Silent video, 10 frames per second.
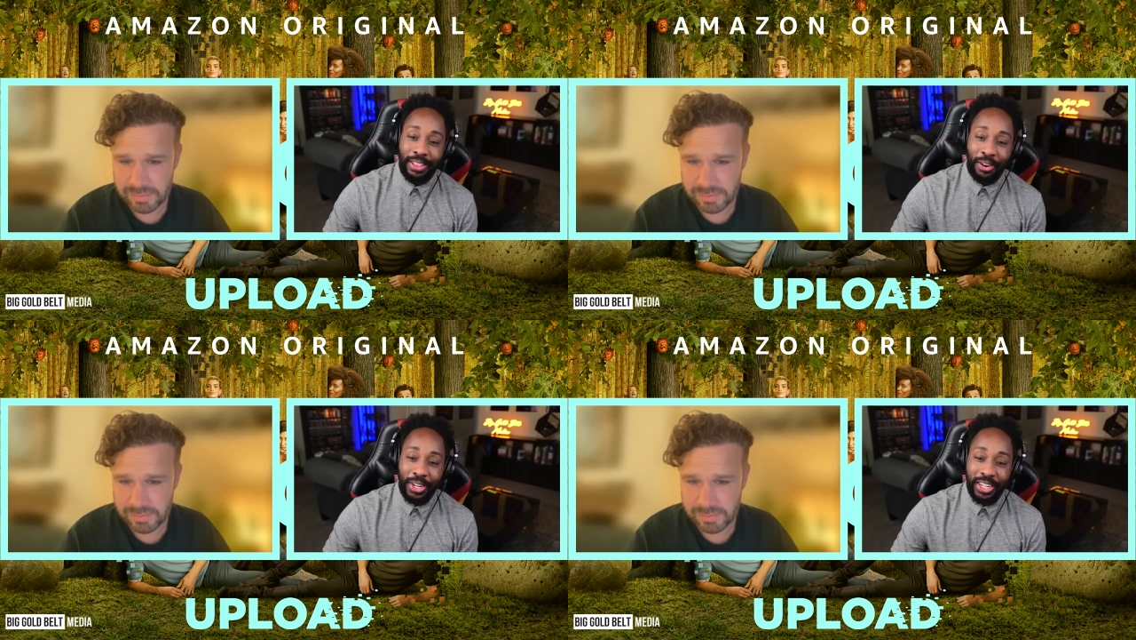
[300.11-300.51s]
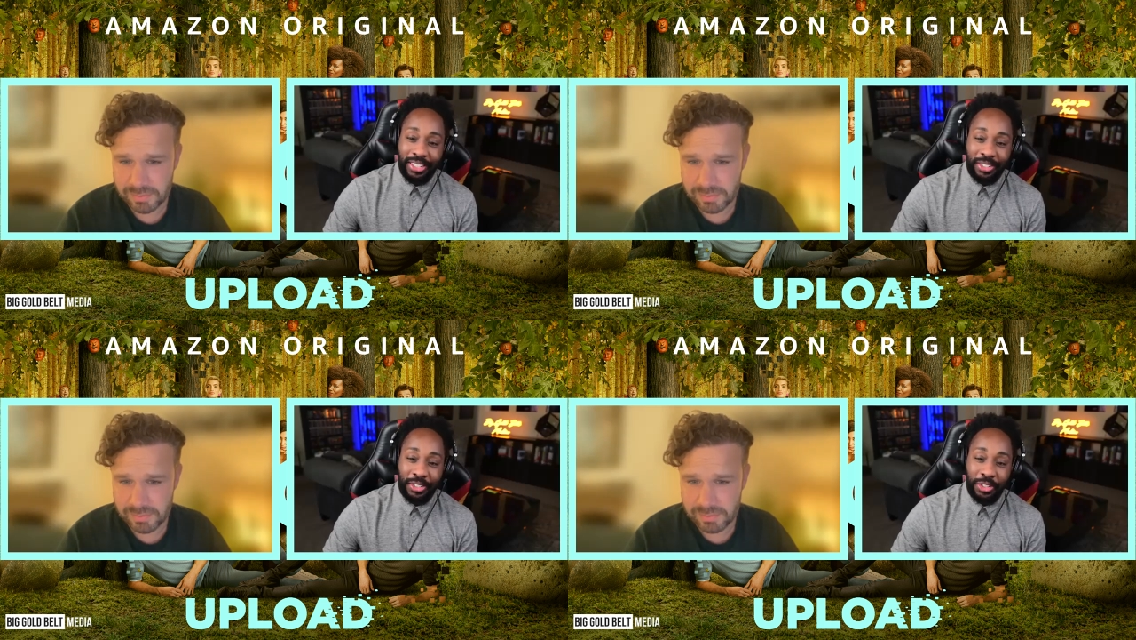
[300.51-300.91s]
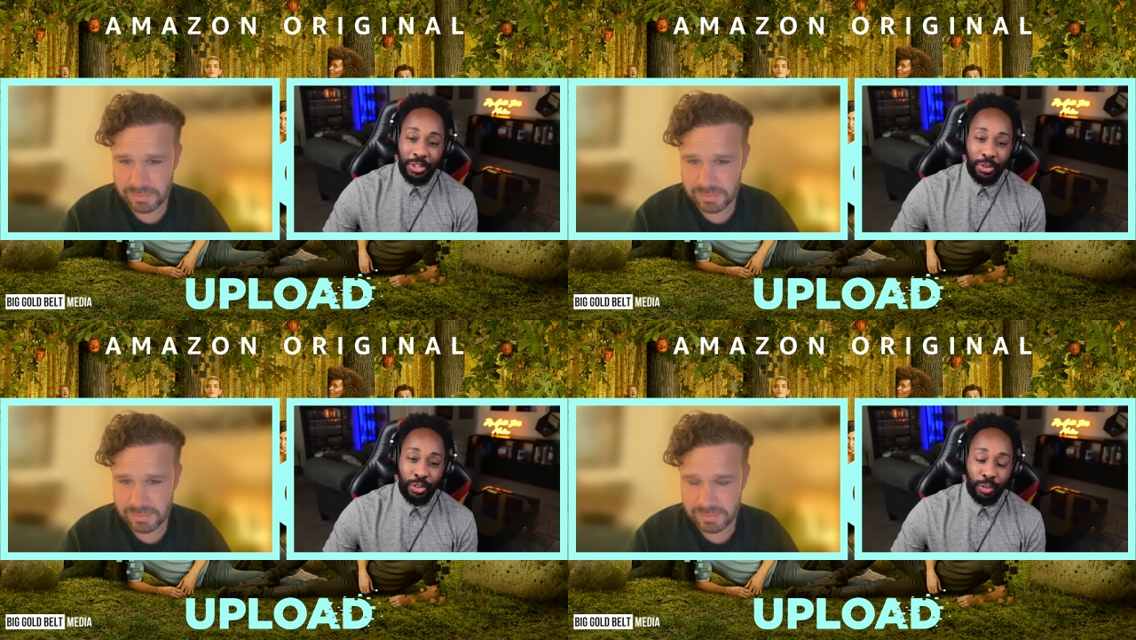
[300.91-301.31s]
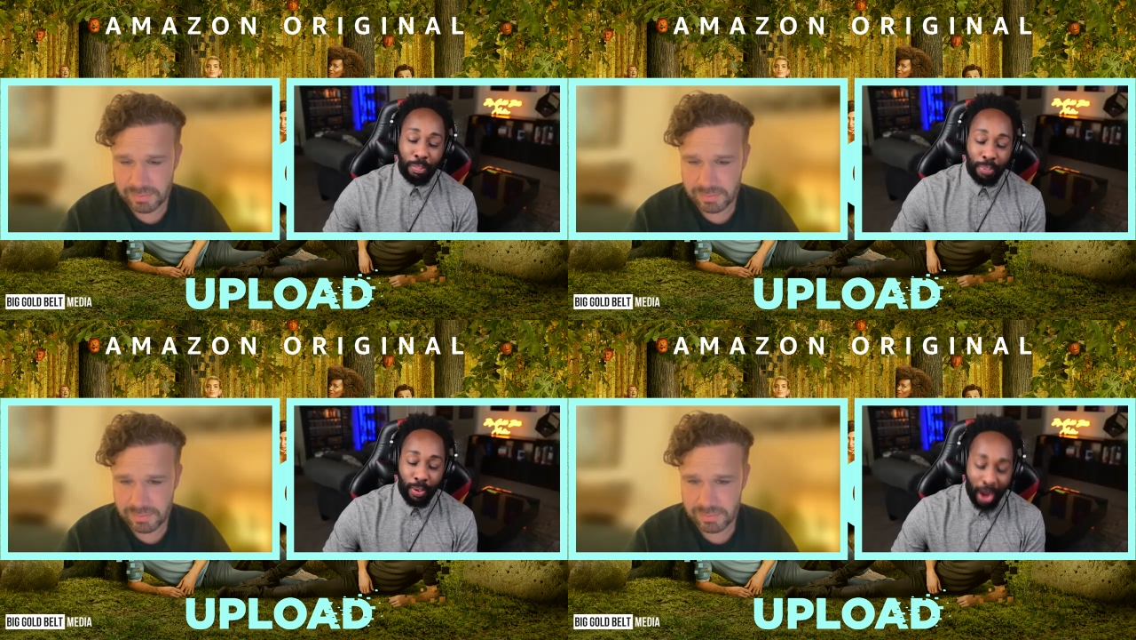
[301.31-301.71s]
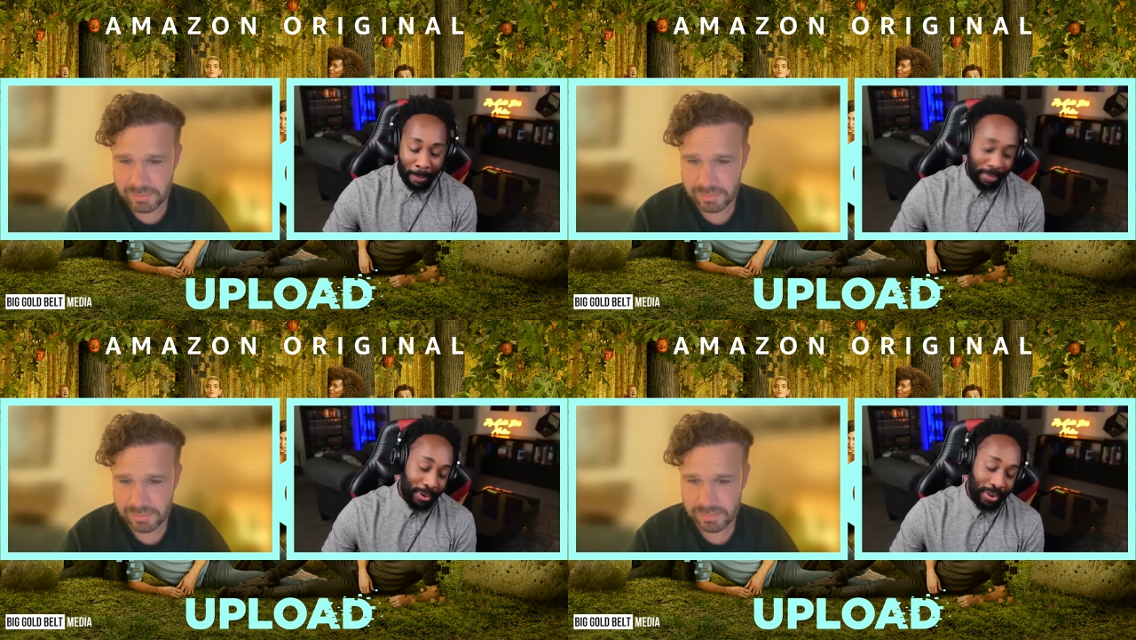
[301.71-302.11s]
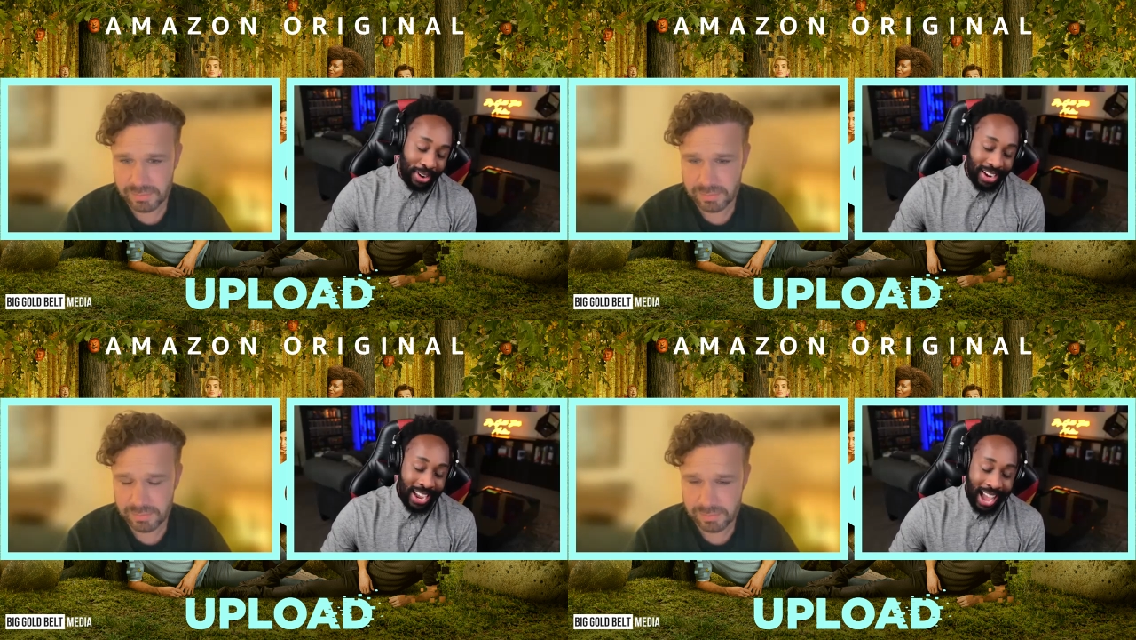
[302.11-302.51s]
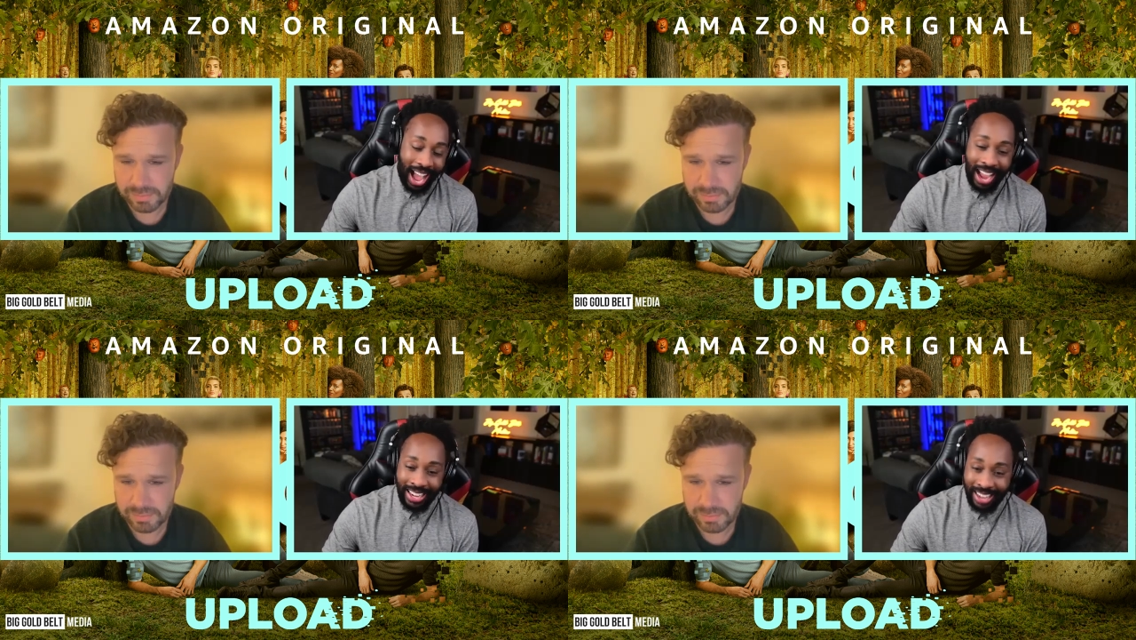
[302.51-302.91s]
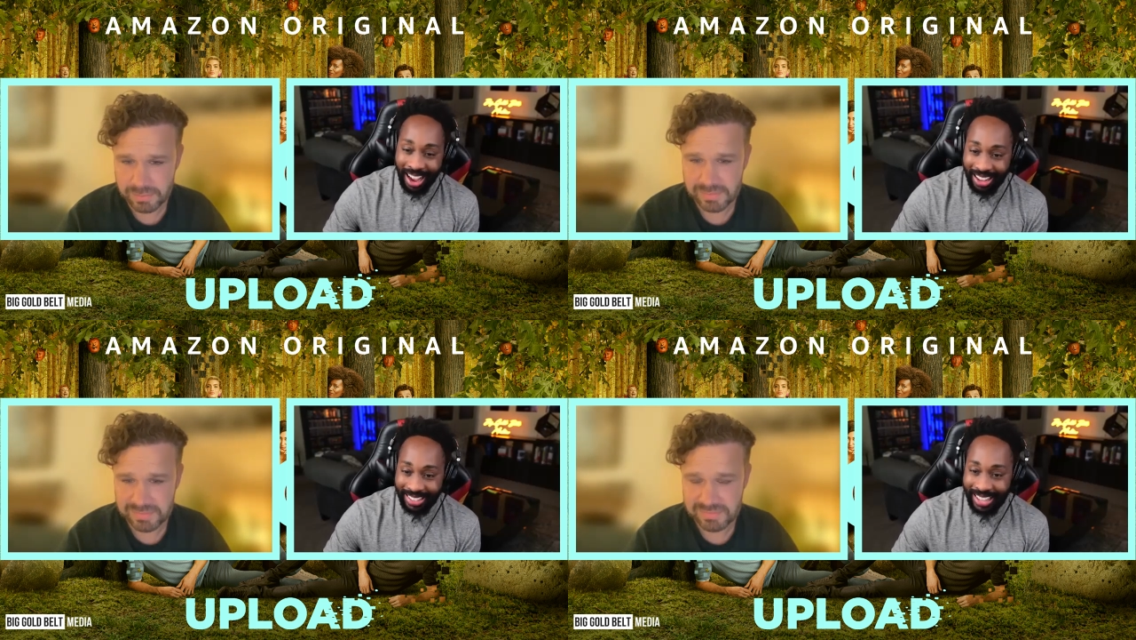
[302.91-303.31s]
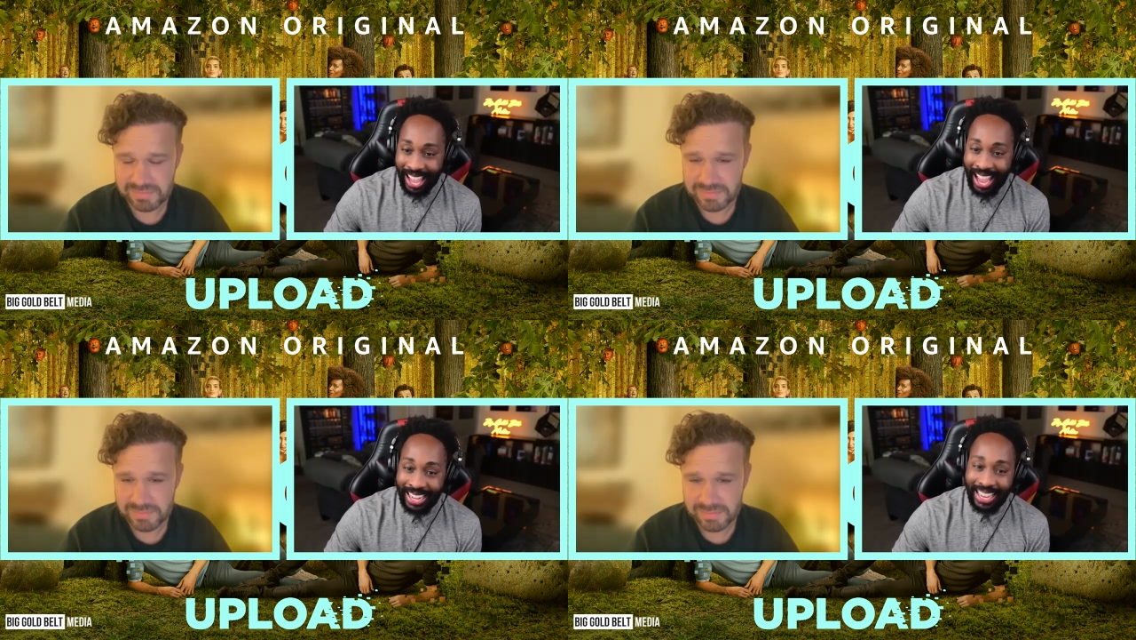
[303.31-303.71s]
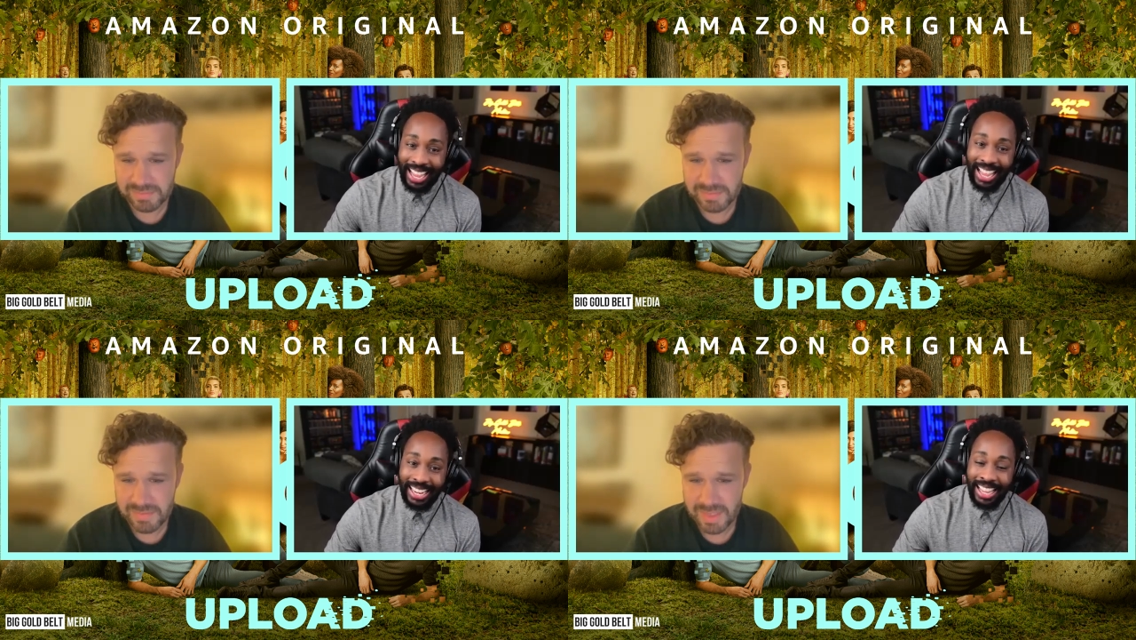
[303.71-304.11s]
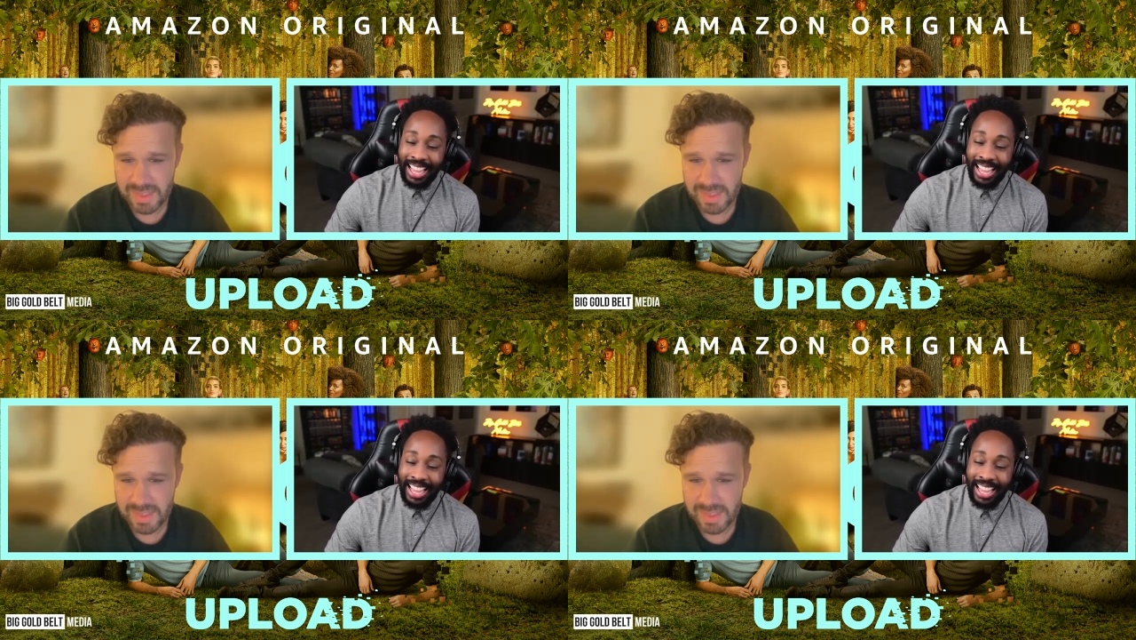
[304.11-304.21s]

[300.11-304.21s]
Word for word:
Speaker 1: learning to use proper eye contact and